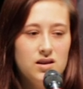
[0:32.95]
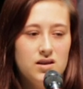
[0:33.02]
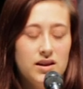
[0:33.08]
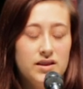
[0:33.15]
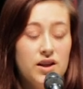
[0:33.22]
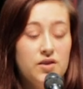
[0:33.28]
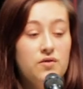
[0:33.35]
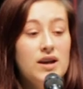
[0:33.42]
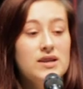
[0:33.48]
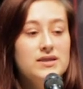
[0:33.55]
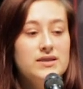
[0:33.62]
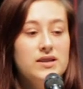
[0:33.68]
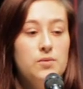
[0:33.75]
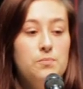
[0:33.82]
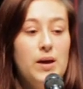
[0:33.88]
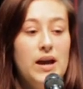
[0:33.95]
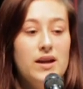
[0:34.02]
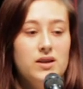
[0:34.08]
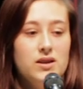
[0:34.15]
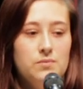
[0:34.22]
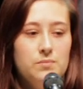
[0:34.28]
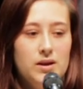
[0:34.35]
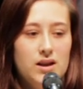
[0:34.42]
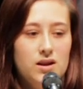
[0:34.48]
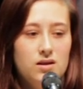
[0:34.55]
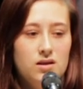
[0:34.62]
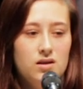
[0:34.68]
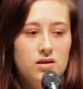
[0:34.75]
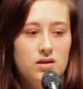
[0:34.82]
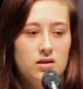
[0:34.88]
yet they rest in
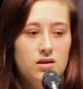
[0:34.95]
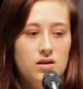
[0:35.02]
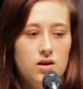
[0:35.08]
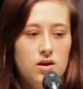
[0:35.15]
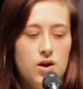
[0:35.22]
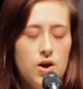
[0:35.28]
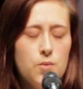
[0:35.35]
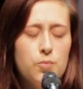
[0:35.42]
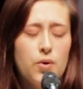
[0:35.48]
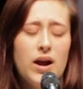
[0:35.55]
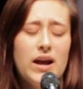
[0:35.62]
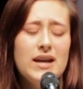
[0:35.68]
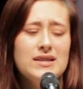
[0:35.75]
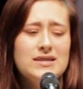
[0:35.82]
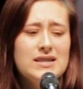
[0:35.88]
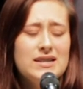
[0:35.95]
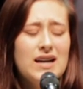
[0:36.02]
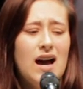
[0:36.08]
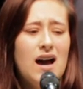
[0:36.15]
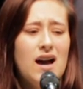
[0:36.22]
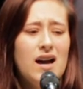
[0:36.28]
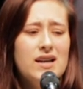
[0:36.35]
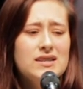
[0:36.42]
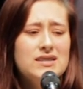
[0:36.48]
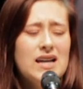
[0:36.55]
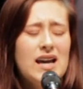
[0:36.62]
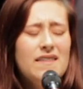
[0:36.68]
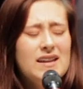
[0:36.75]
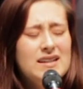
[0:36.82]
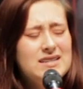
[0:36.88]
abandonment. Praying to gods
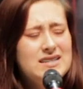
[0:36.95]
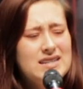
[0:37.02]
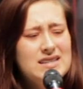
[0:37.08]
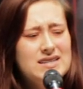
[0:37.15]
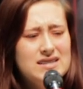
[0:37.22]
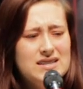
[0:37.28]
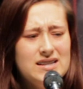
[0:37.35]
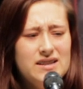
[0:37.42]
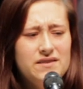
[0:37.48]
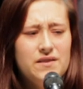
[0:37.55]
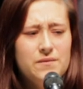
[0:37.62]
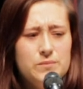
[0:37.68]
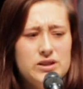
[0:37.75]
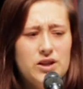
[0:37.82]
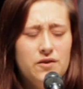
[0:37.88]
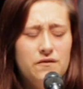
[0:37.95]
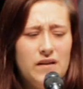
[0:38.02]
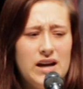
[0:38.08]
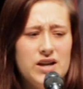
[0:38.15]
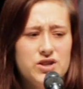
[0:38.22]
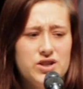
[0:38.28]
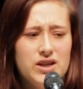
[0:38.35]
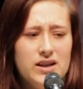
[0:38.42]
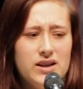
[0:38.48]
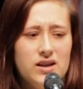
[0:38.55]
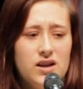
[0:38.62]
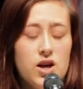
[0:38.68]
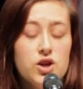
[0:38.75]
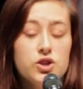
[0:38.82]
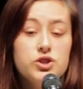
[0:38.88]
that cease to give them salvation,